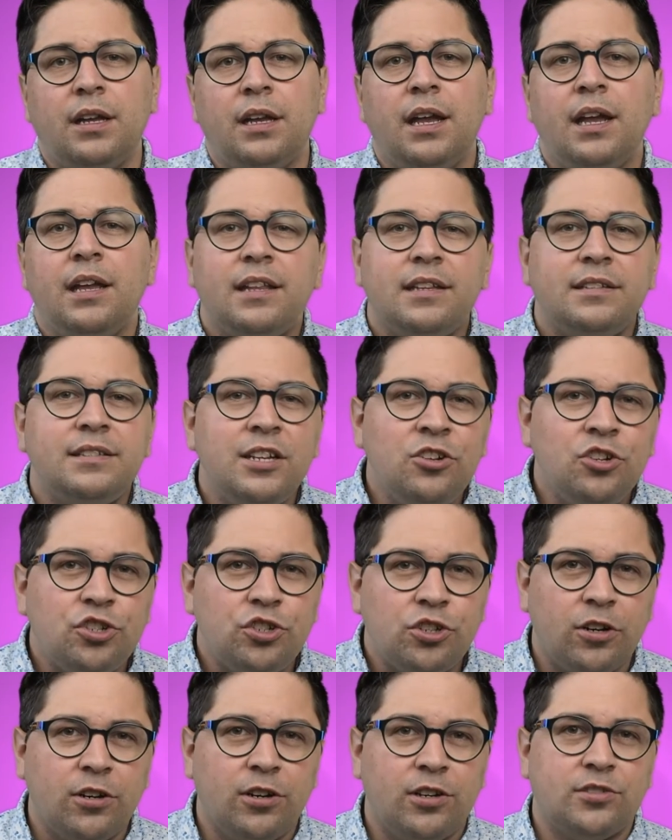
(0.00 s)
This
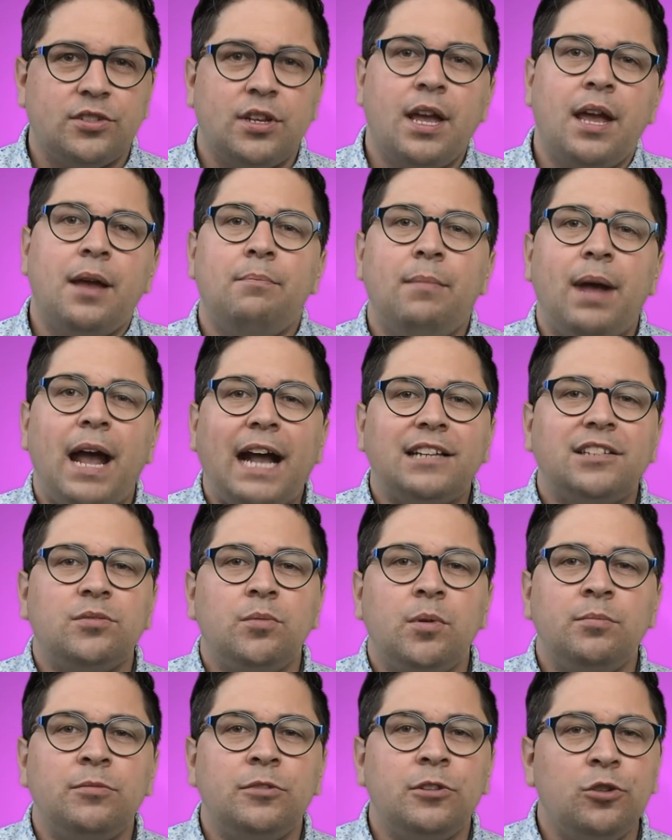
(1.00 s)
ensures
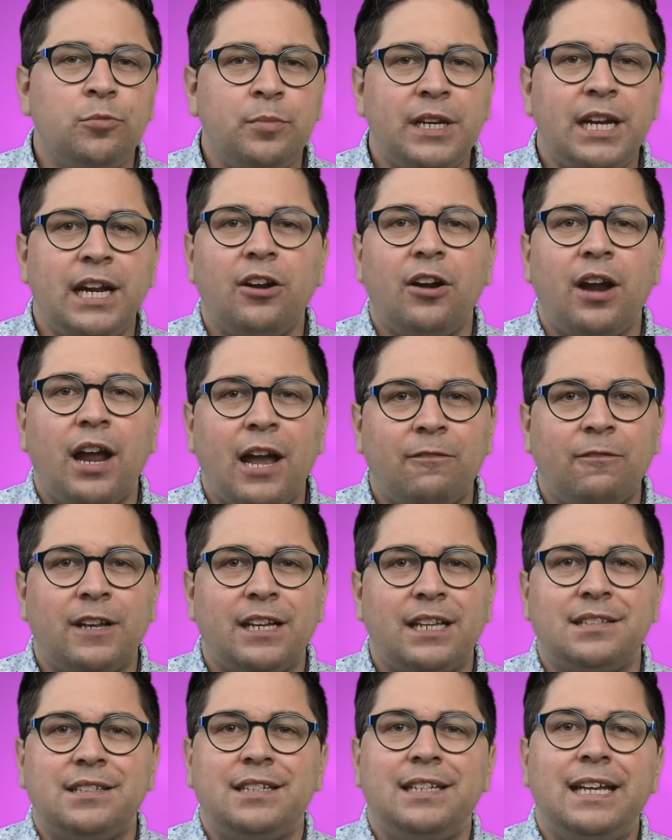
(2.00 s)
maximum luminaire
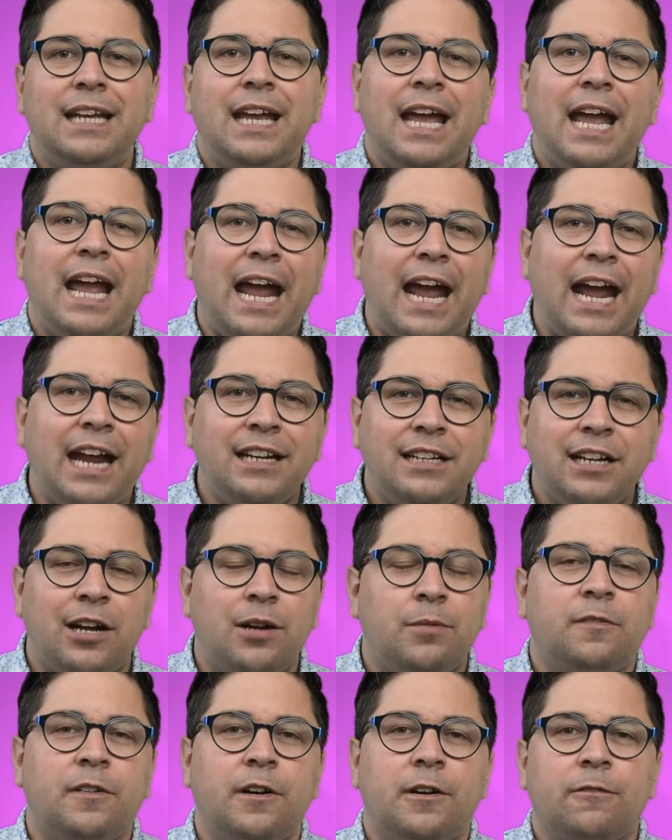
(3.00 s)
efficacy and
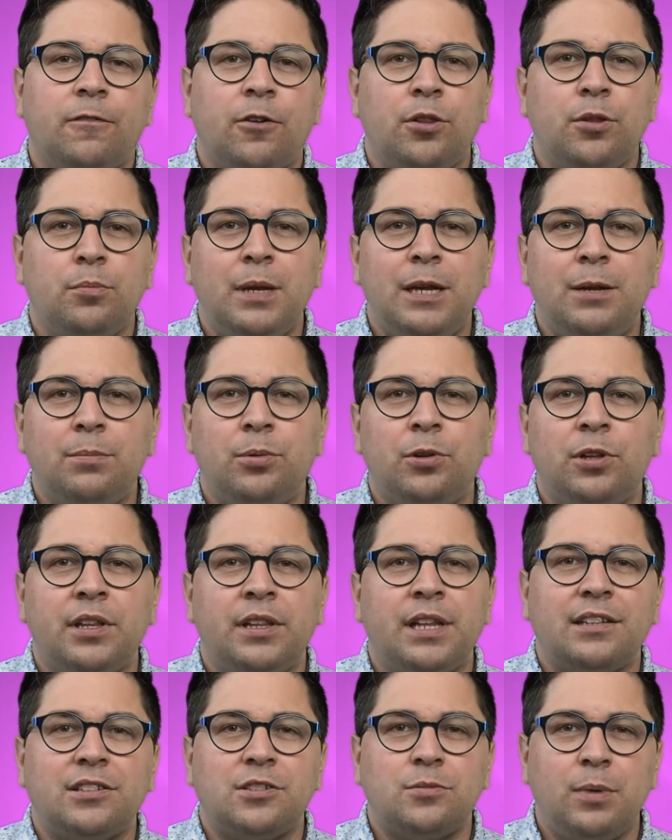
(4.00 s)
comfort for the people in
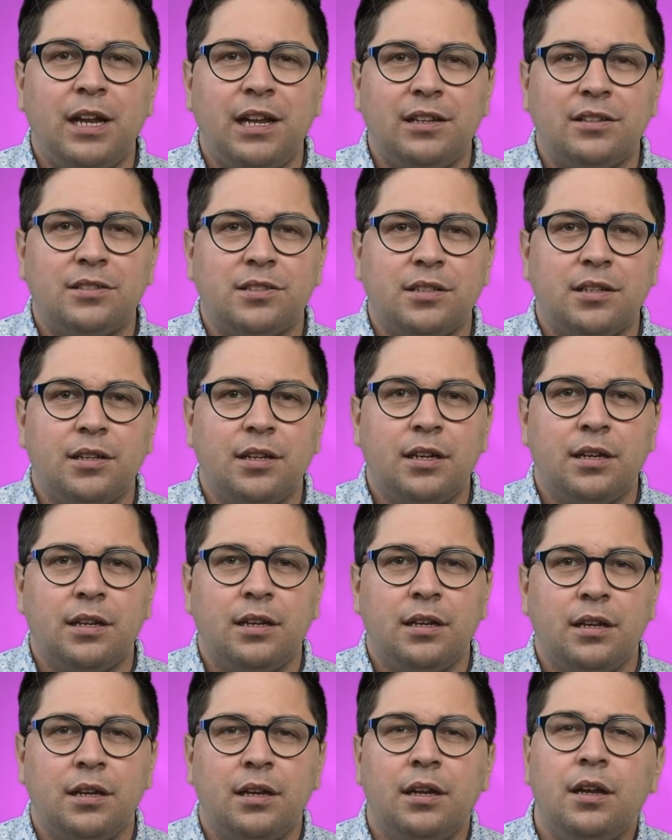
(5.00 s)
that space,
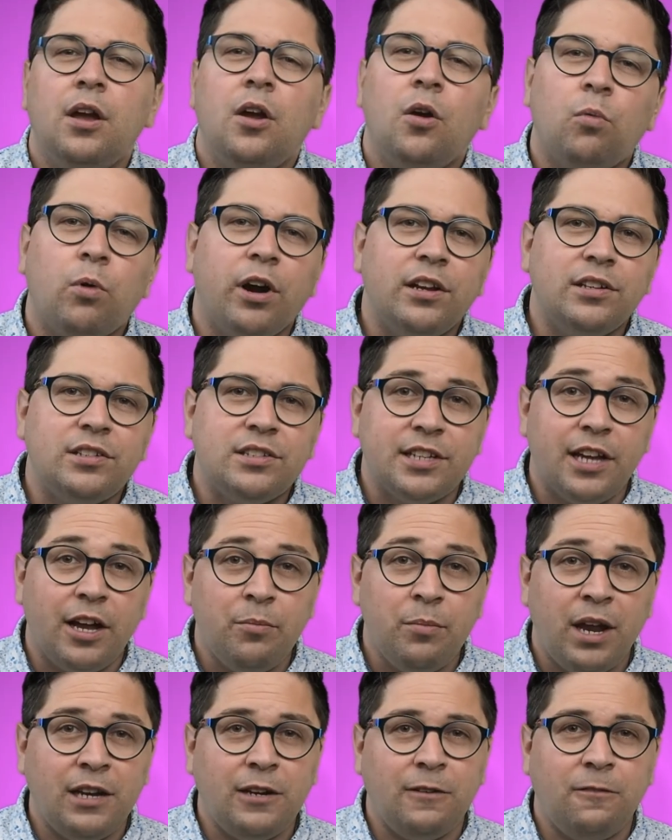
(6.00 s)
whereas some
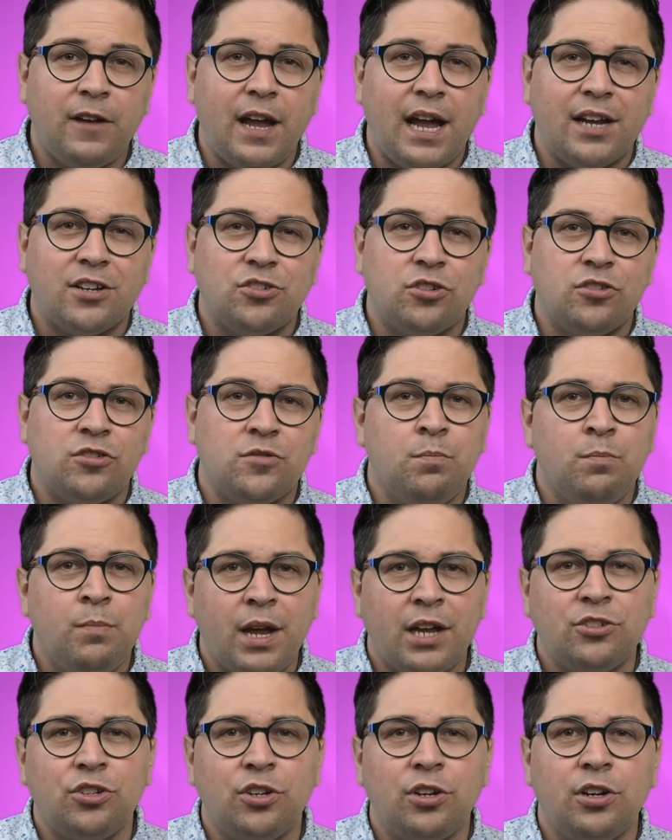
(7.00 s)
manufacturers
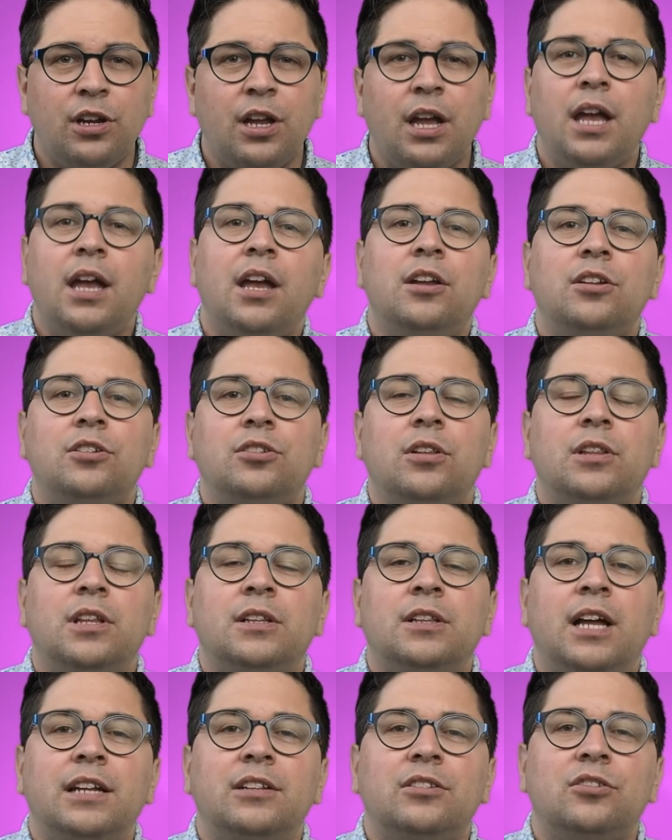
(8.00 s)
measure to the
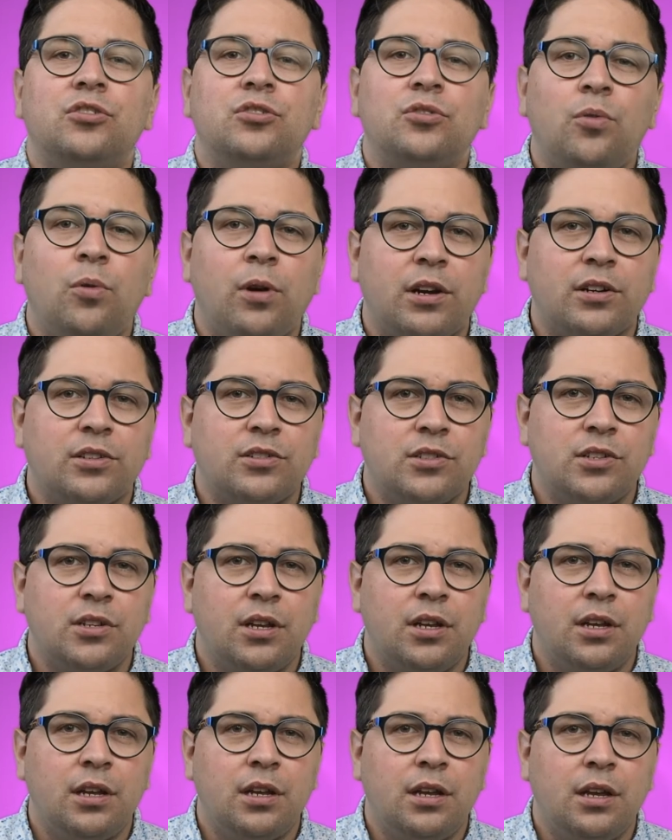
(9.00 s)
light's source,
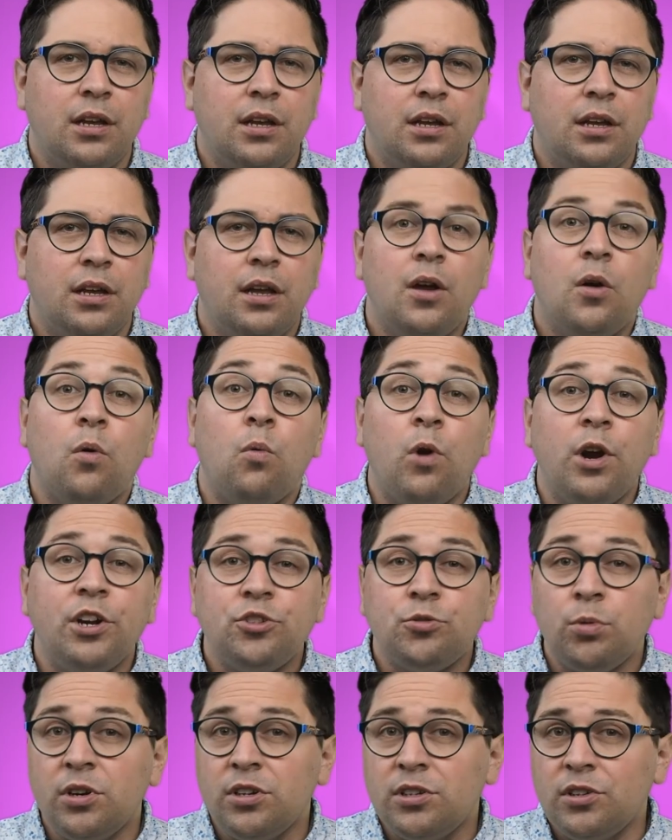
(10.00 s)
which
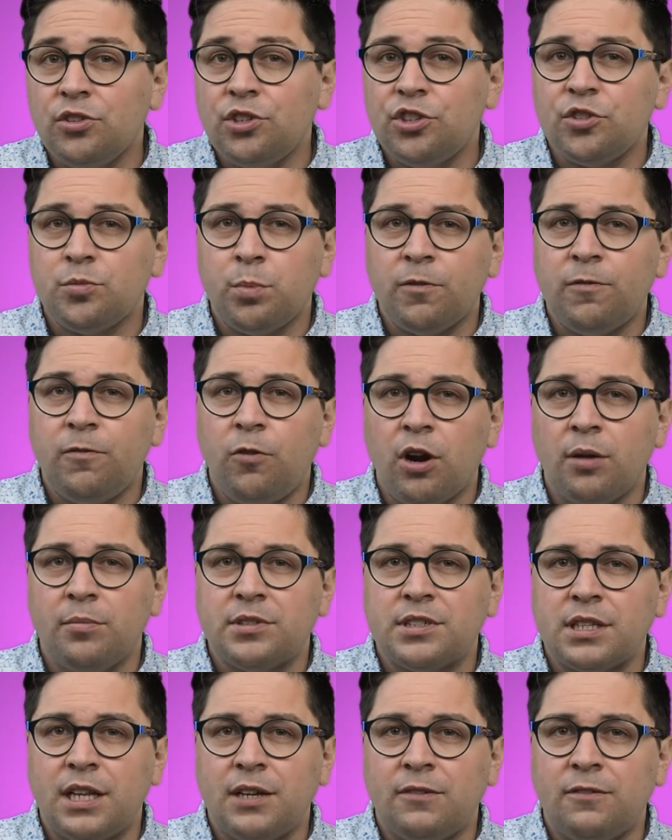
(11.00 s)
reduces
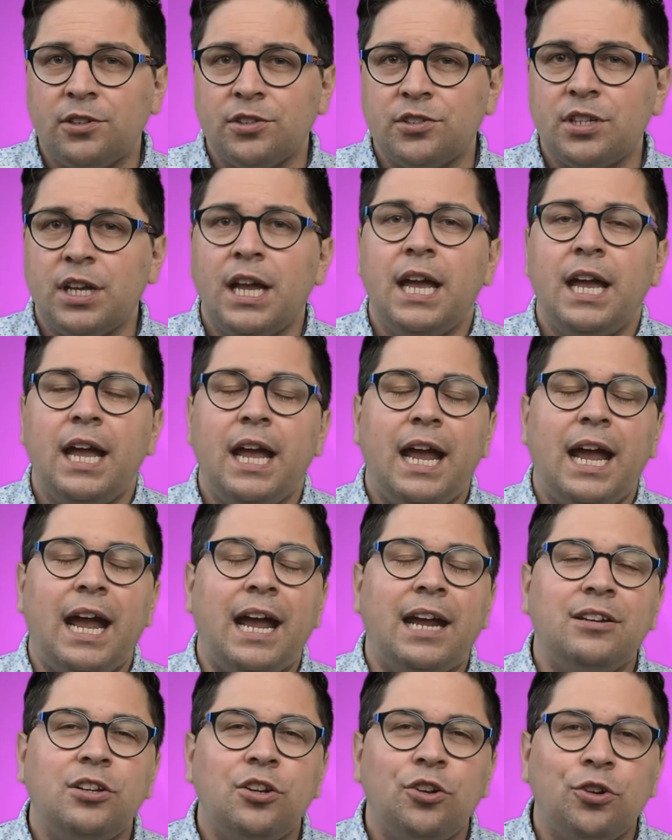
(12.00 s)
performance levels
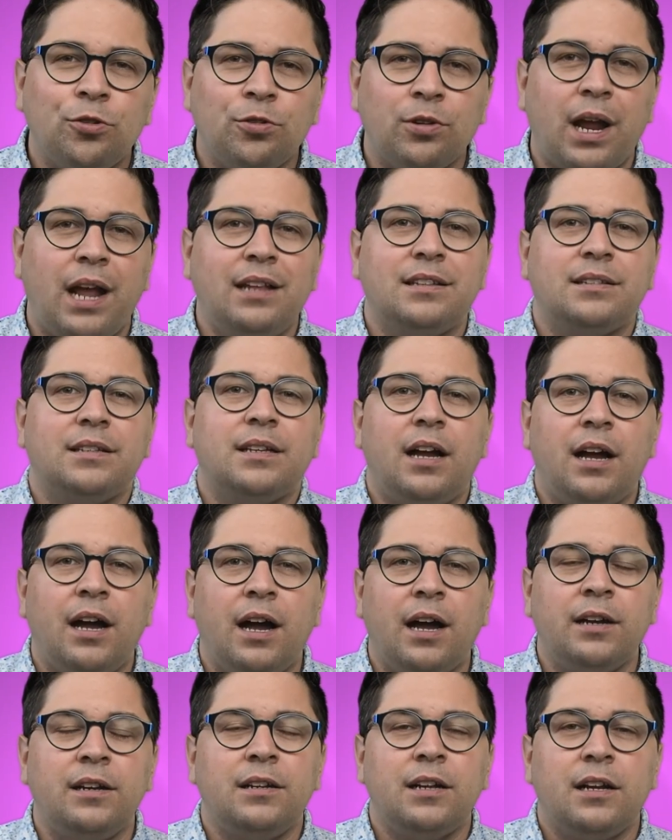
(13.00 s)
and creates
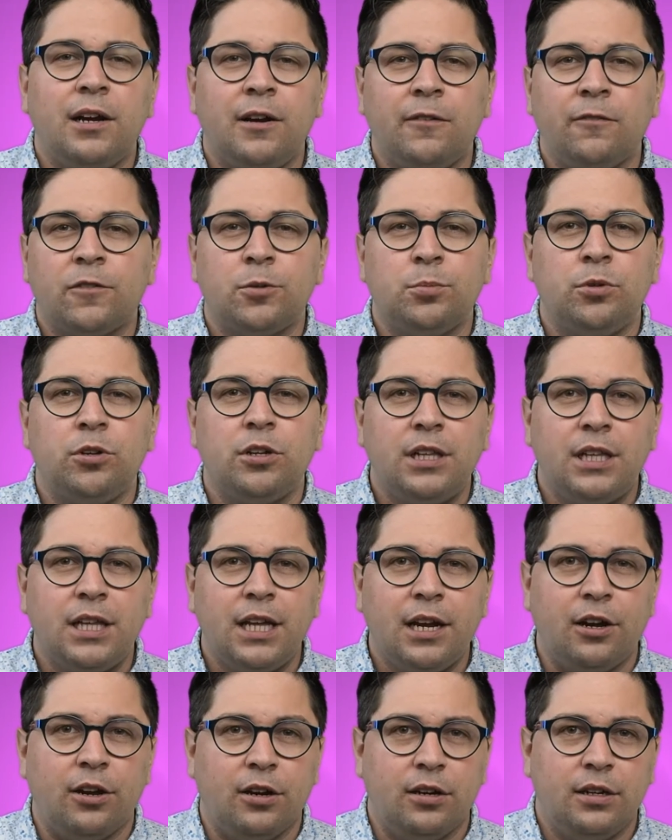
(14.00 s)
uncomfortable
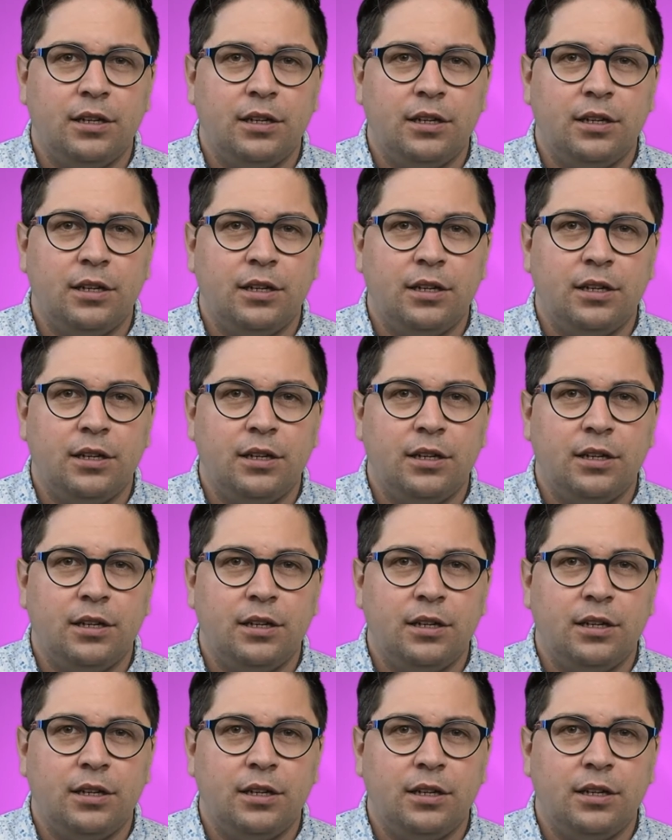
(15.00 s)
glare.